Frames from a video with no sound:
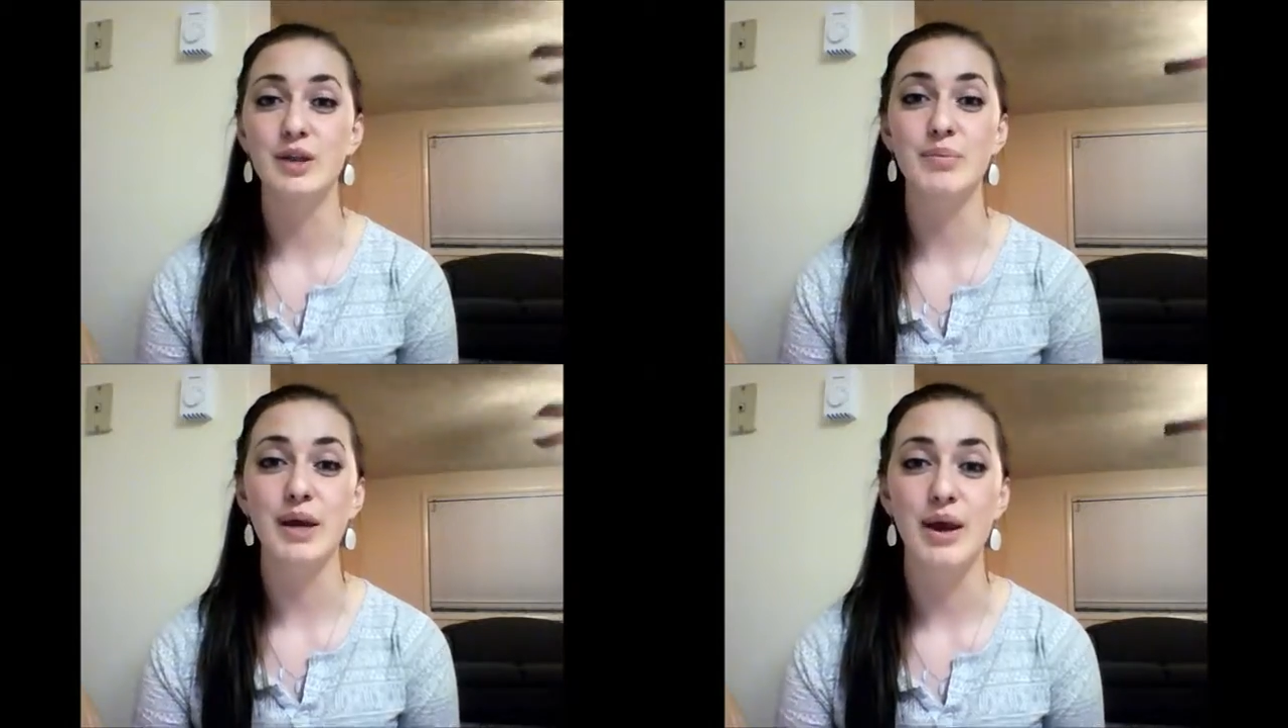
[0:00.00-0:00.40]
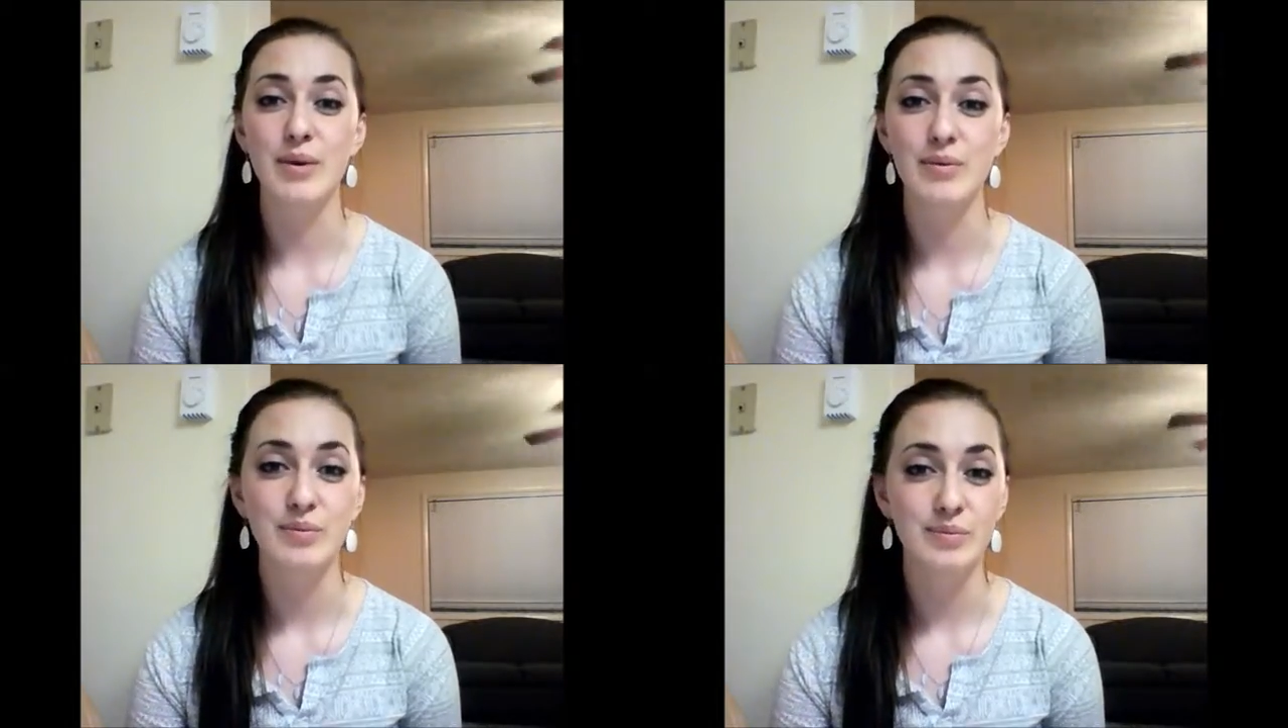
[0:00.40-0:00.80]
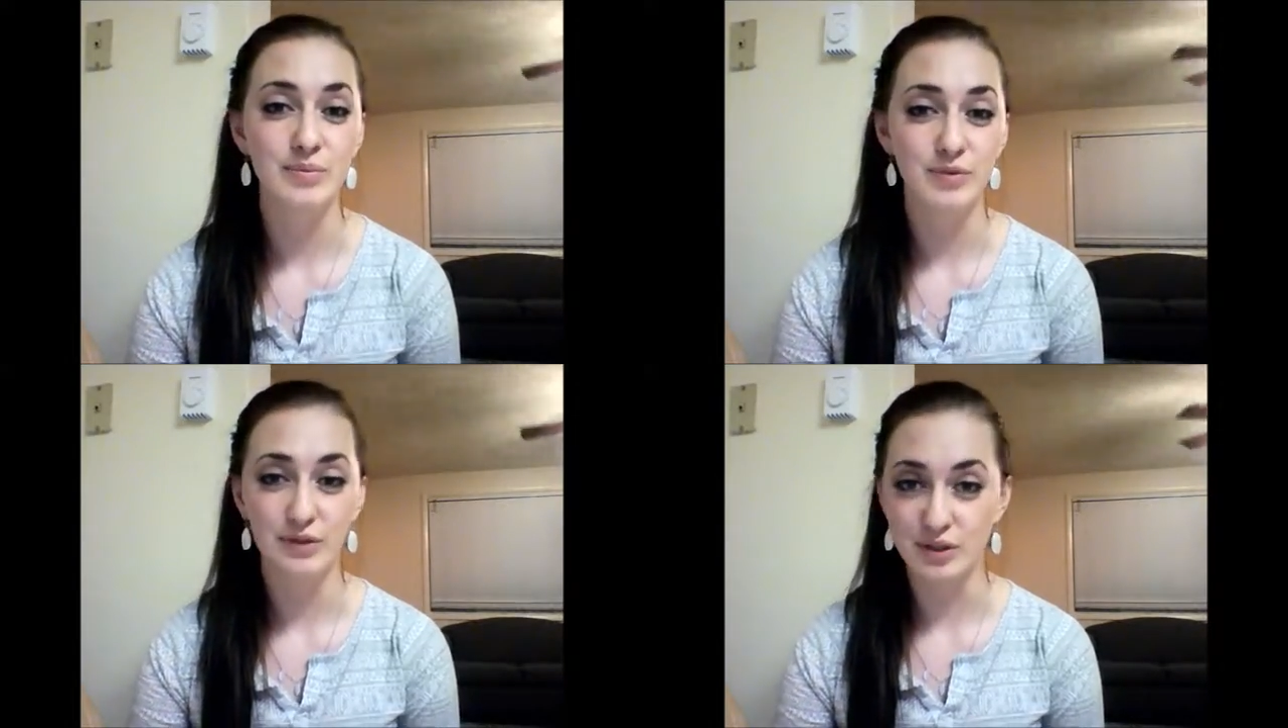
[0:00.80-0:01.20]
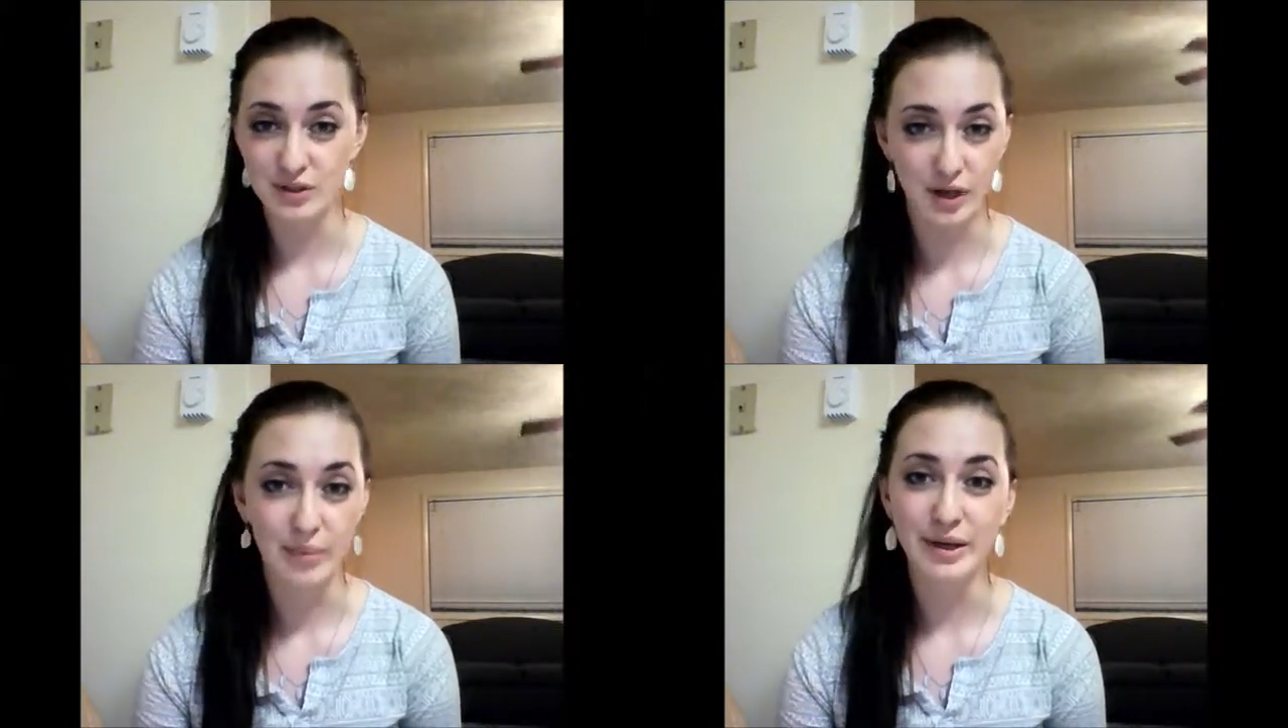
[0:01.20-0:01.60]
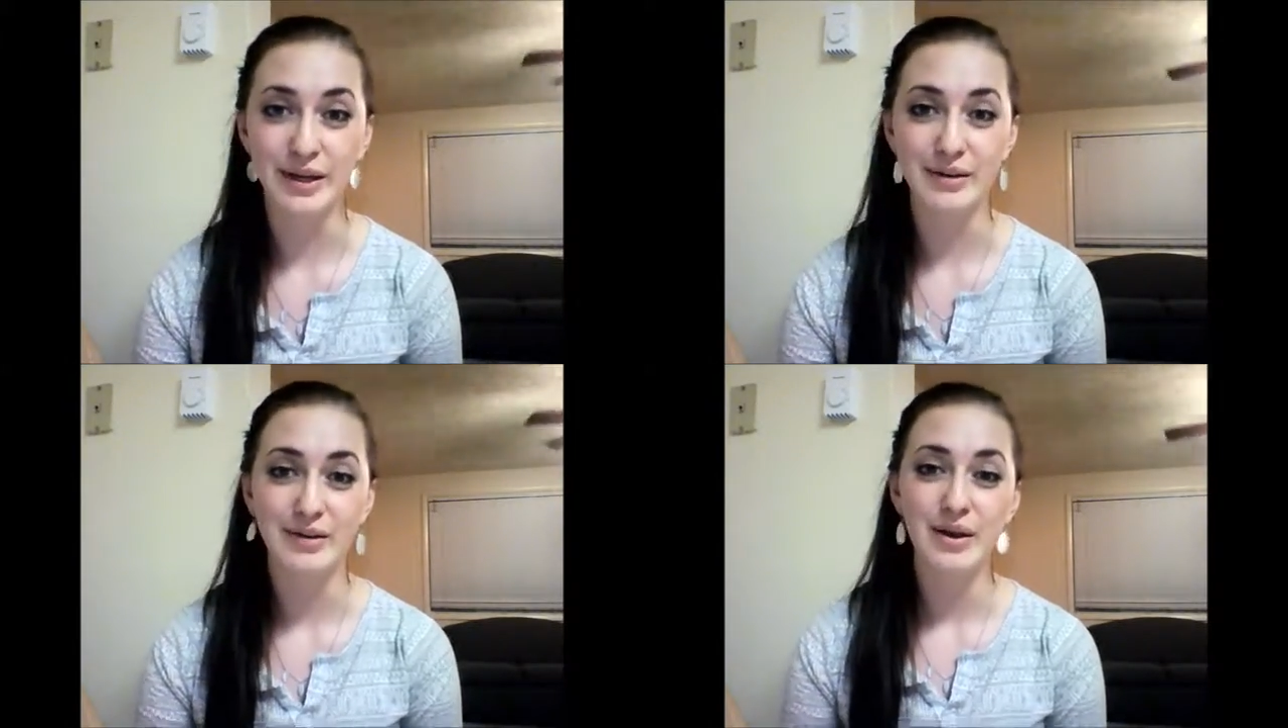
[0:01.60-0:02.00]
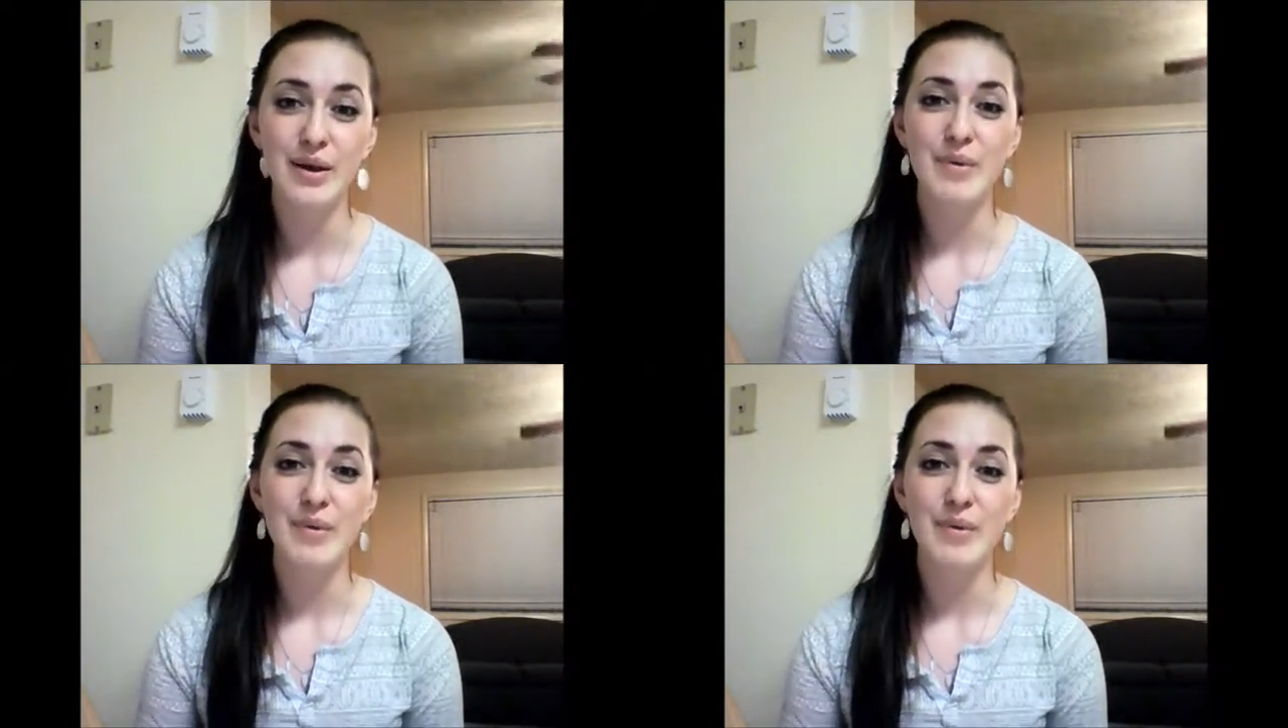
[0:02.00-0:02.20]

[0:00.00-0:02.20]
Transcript: you pay for just coming in.